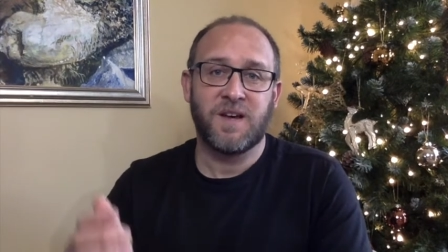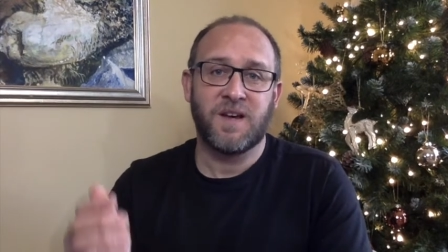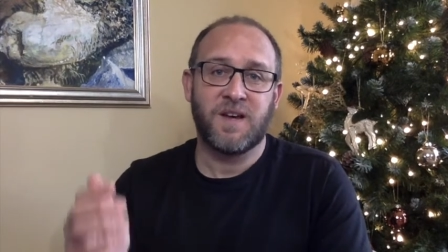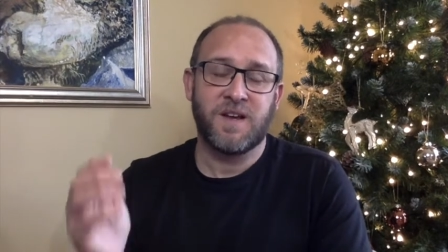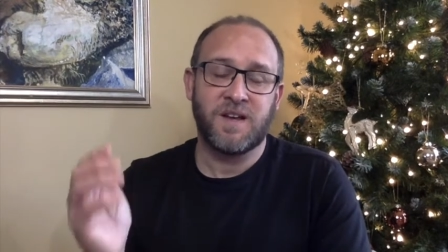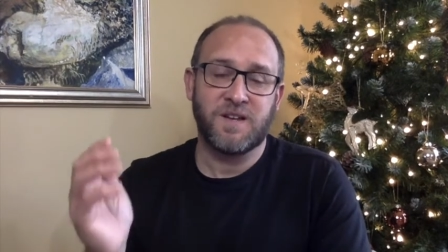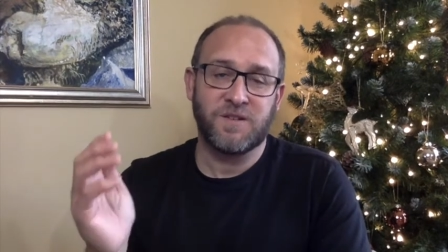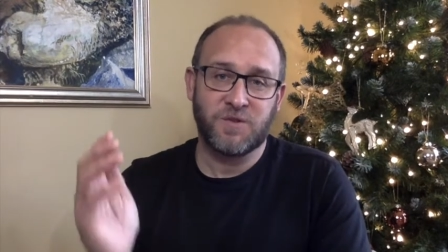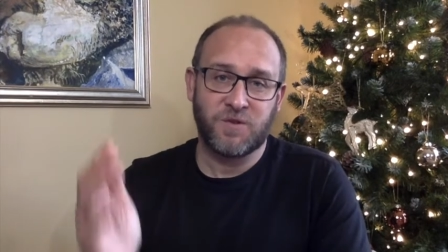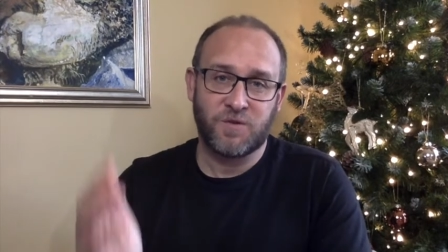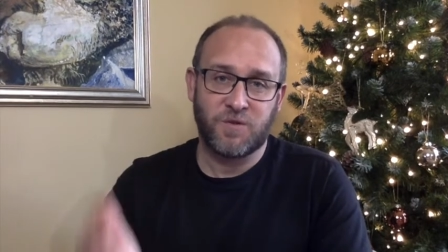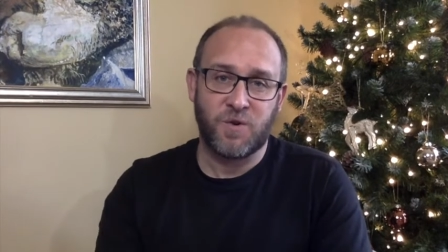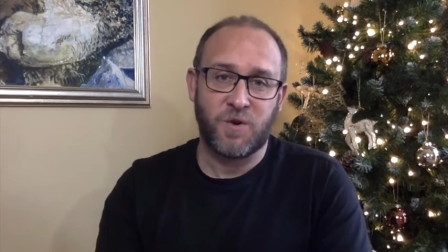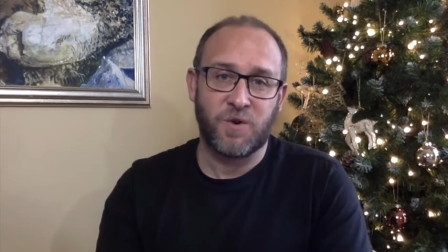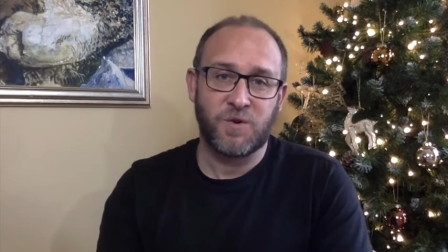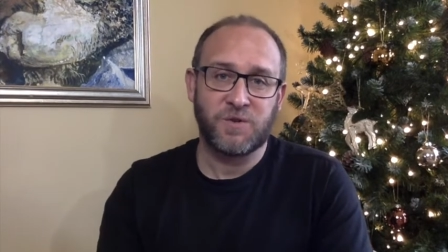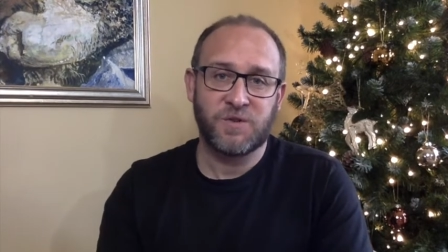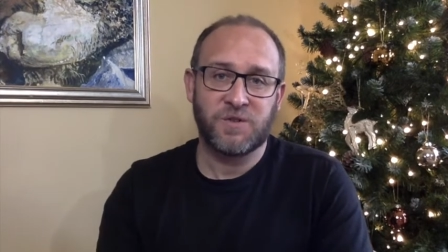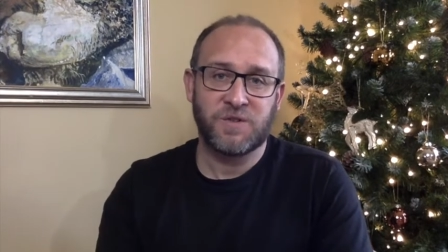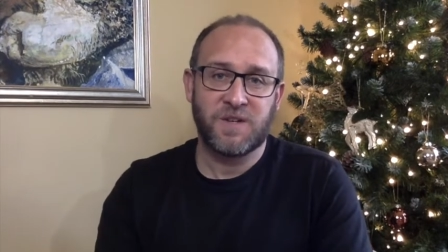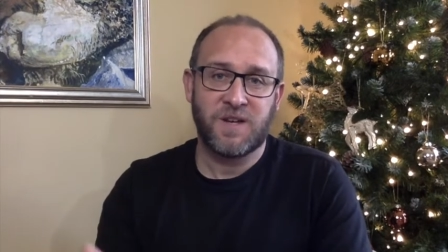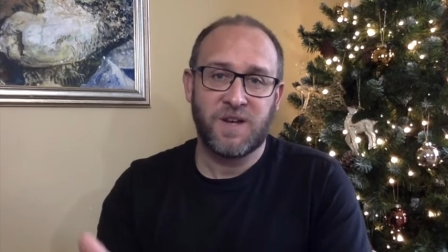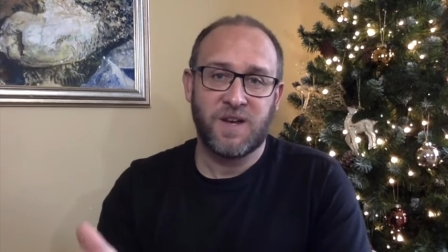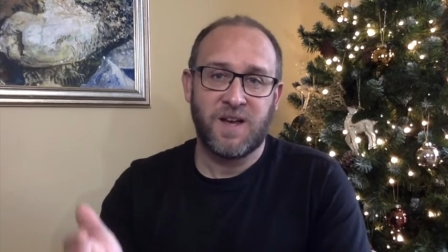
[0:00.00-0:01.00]
his
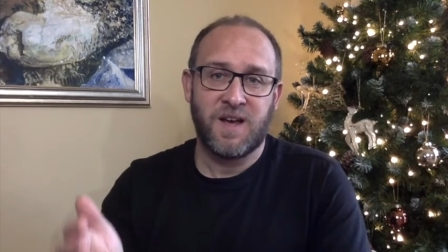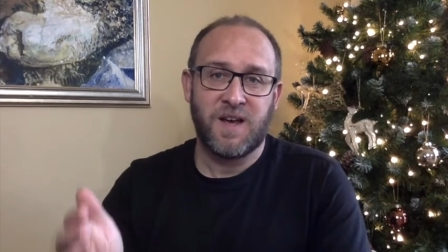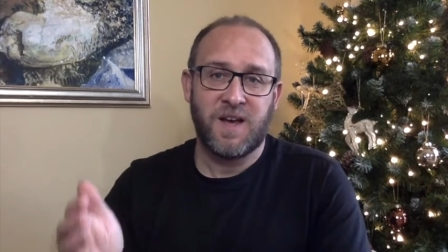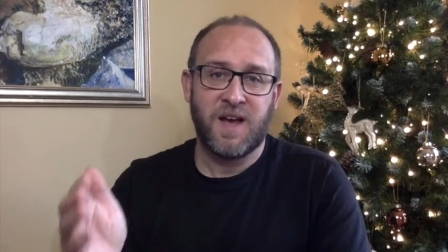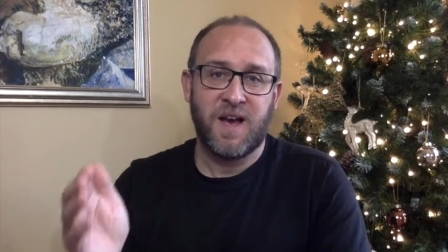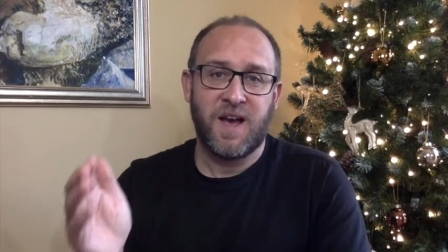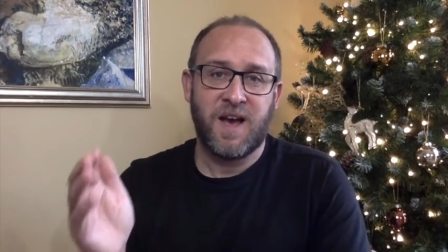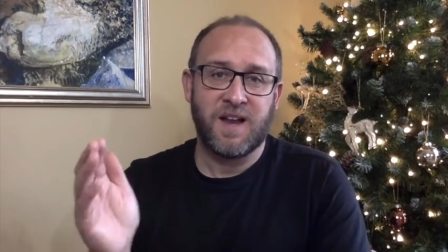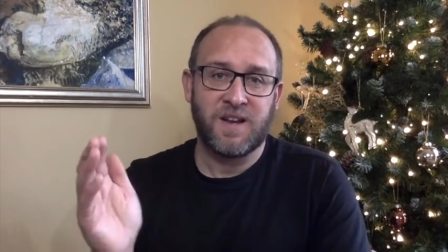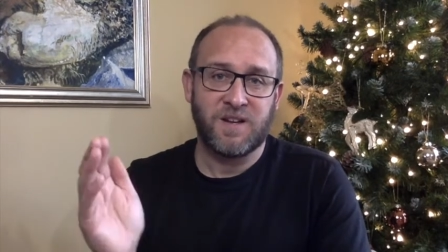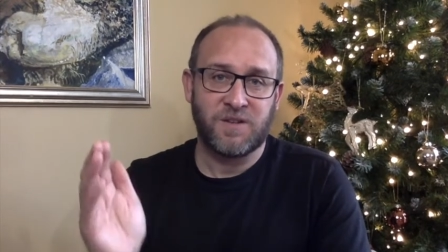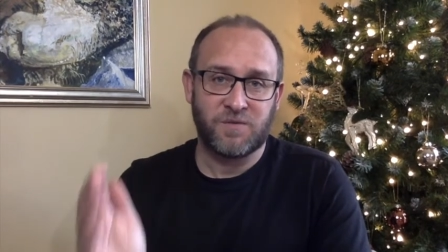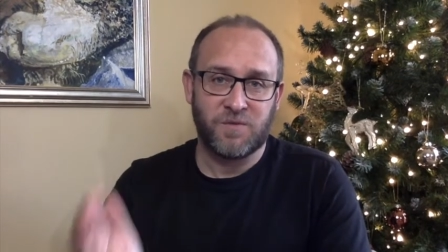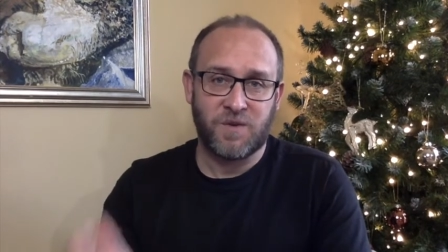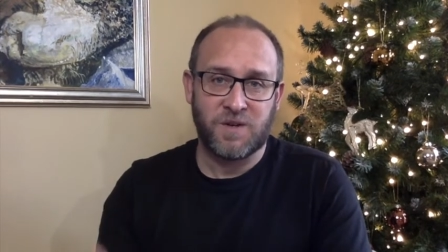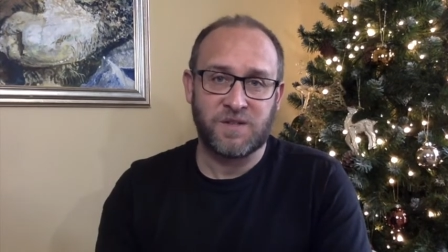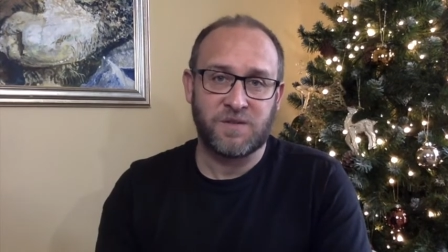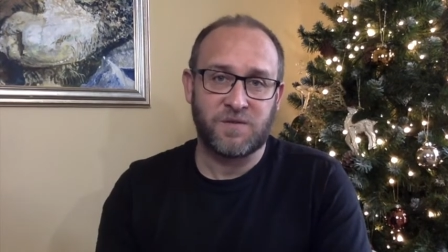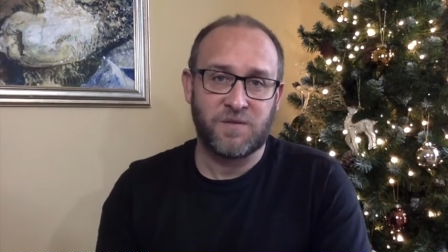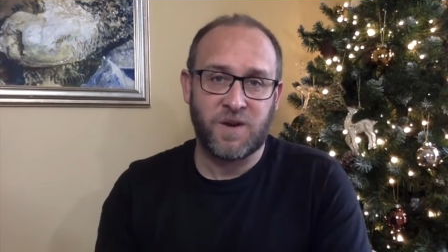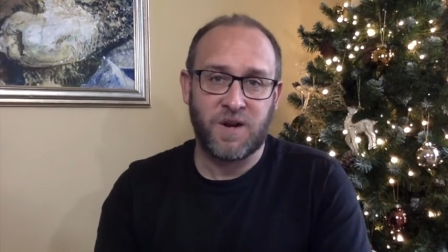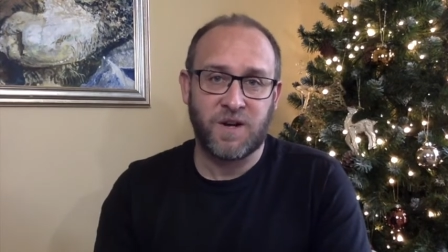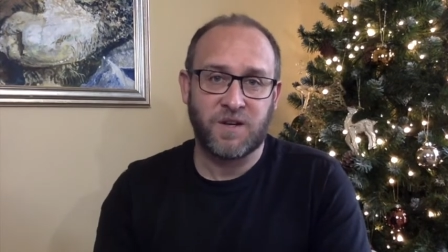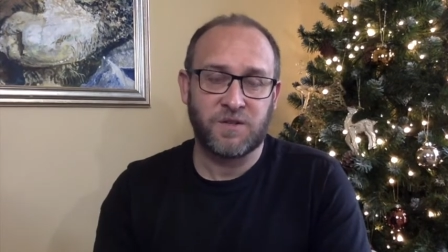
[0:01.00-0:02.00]
cross, and his
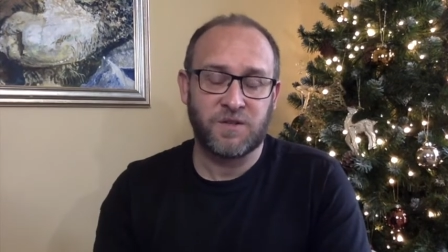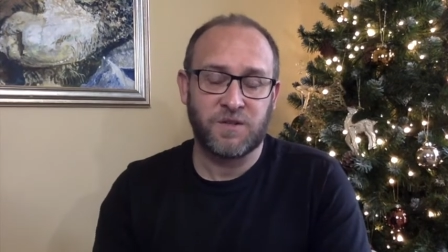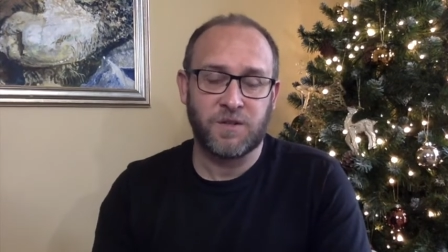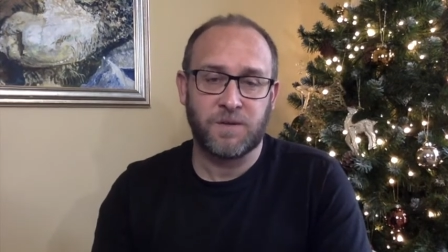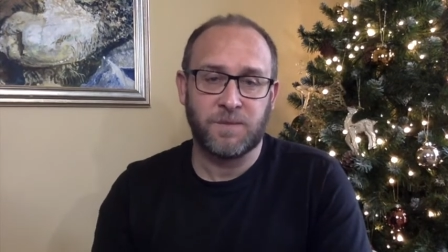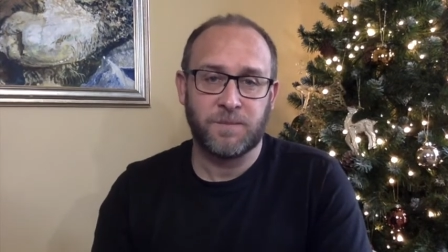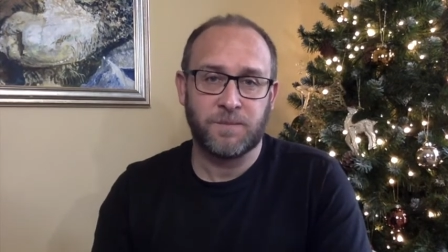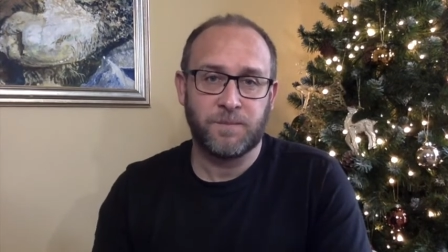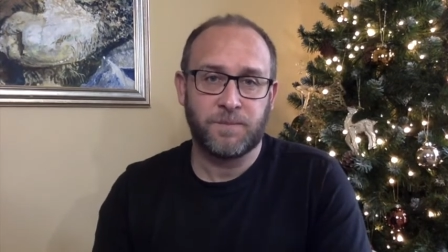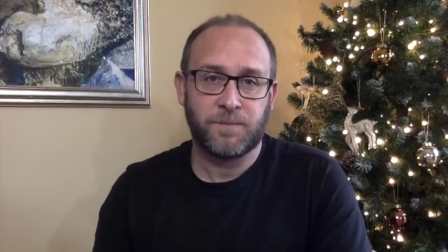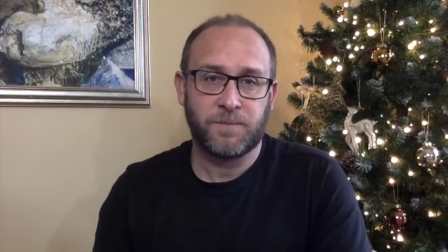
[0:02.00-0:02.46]
resurrection.